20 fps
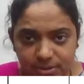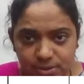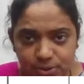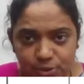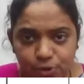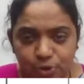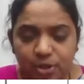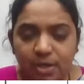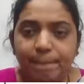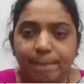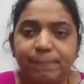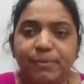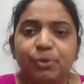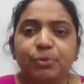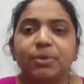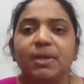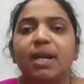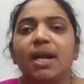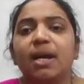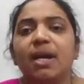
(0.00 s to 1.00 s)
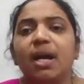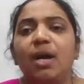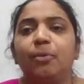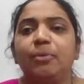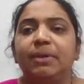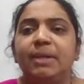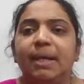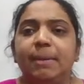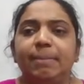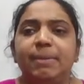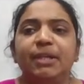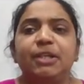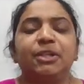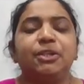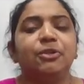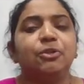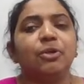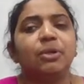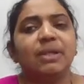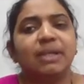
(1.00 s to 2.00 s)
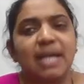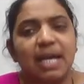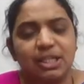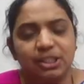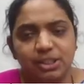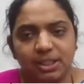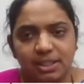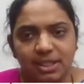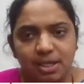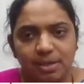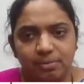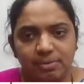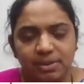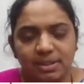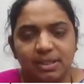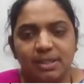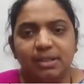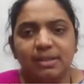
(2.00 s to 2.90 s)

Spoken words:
So computer account debit to cash account.